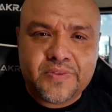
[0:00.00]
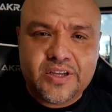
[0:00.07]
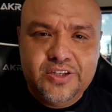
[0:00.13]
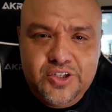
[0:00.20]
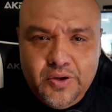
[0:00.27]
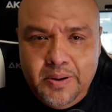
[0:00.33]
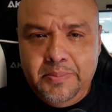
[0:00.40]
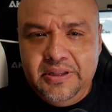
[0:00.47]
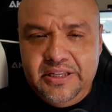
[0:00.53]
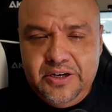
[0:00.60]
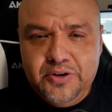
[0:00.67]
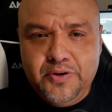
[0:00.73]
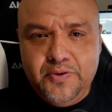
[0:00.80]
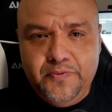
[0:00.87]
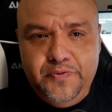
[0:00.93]
So I'm a
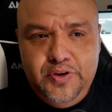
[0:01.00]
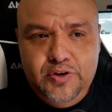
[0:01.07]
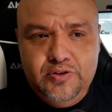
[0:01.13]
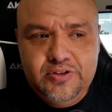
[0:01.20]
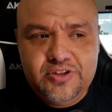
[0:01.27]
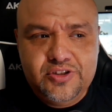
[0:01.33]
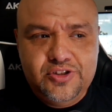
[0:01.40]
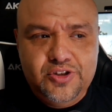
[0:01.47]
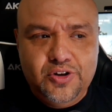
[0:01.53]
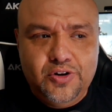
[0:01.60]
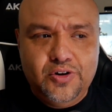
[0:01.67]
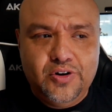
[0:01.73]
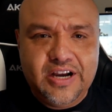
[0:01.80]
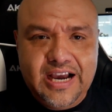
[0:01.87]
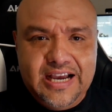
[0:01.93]
little confused.
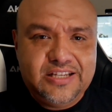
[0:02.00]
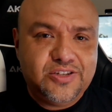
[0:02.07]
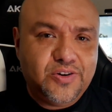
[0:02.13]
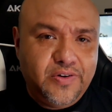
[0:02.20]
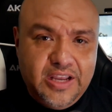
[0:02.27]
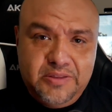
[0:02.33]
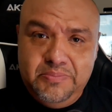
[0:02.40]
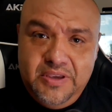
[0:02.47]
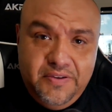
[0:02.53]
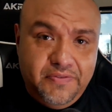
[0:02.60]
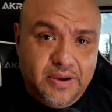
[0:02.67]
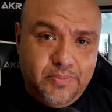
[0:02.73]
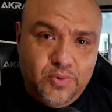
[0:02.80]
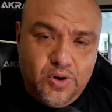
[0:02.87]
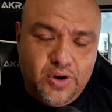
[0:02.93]
So guys, correct me if
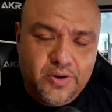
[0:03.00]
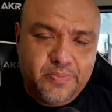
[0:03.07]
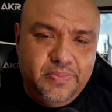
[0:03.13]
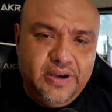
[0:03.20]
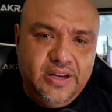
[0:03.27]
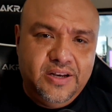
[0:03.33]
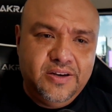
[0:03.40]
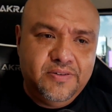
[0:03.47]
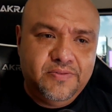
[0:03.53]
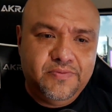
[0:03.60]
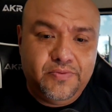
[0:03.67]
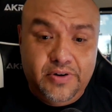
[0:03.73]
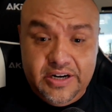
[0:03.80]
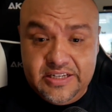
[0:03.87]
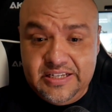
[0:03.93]
I'm wrong. But
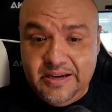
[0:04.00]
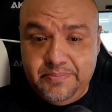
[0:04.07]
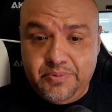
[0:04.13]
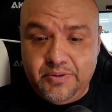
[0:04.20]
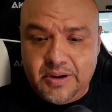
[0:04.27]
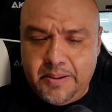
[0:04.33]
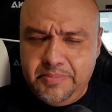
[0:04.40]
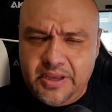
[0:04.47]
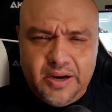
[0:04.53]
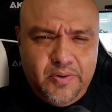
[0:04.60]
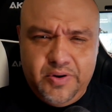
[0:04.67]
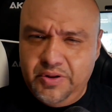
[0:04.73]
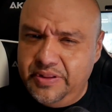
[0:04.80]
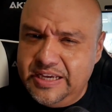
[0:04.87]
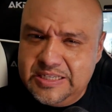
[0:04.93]
for example, I'm not a
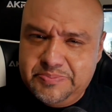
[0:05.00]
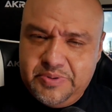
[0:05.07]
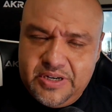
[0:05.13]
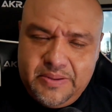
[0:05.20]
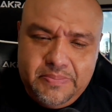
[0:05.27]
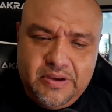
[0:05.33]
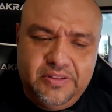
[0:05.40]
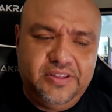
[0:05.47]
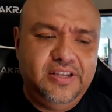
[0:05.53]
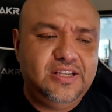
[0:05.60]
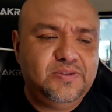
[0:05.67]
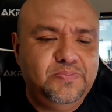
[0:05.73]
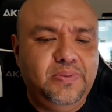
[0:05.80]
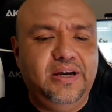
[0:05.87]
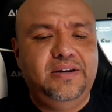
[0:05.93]
real expert about
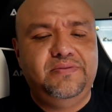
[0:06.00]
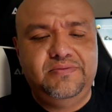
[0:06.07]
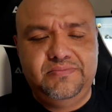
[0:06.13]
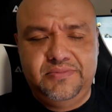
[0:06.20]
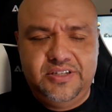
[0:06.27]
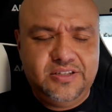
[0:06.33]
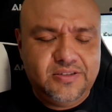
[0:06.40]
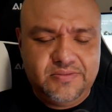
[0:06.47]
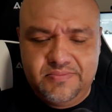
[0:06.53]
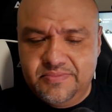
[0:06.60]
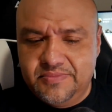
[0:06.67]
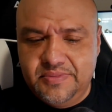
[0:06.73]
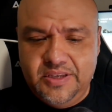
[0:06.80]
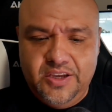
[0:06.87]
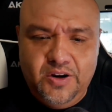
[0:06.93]
this, but just
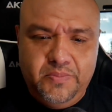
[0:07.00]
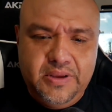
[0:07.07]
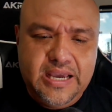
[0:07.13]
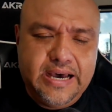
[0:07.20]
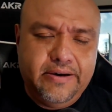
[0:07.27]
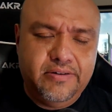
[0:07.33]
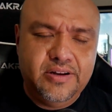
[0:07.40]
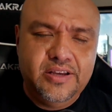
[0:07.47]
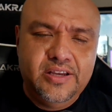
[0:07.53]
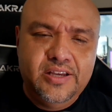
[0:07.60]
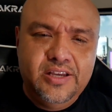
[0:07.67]
hear me out.